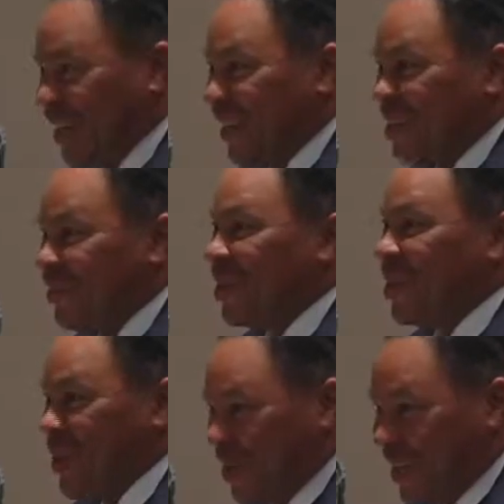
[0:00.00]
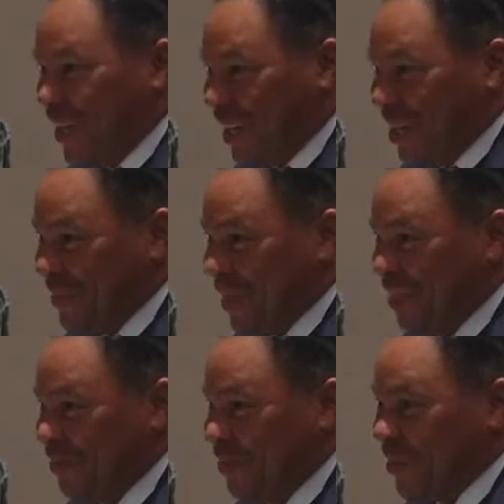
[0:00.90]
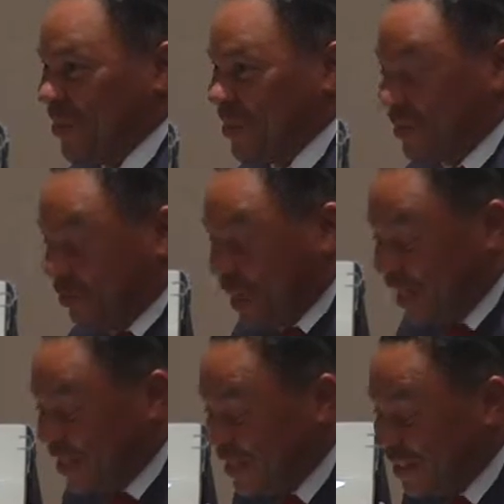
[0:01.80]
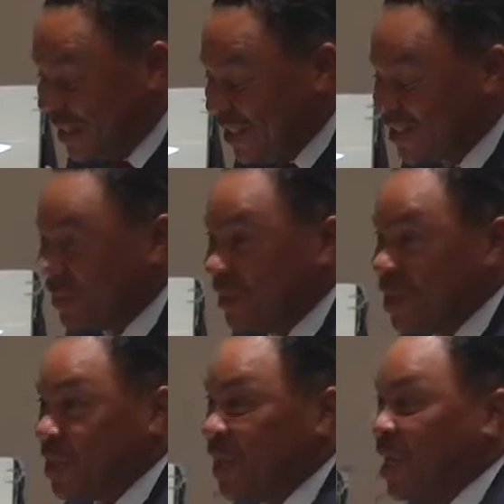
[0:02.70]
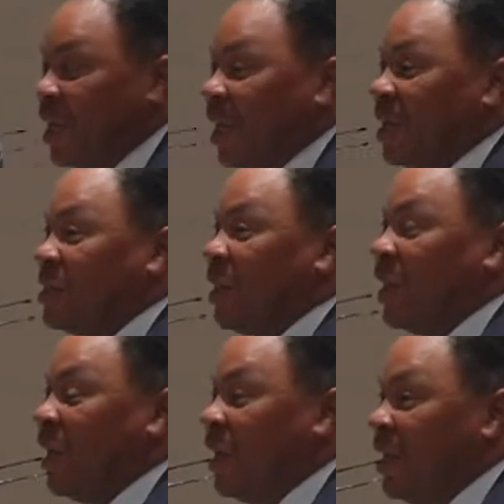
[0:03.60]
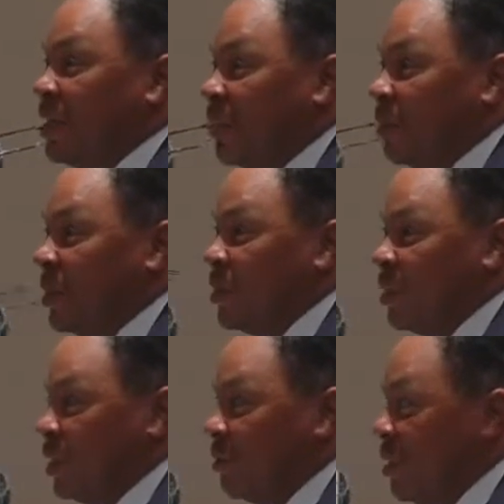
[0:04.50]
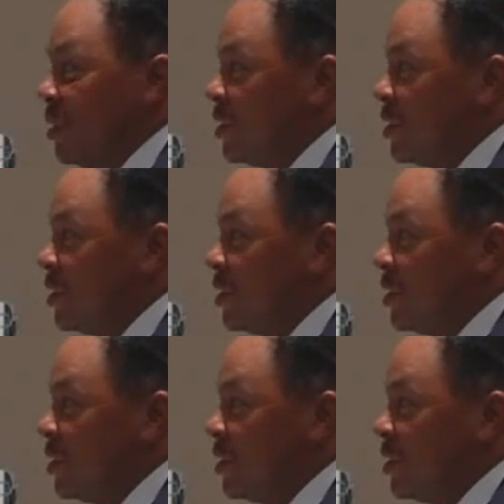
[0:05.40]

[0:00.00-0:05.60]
there will be a 5-minute question and answer period where you will have the opportunity to ask questions of the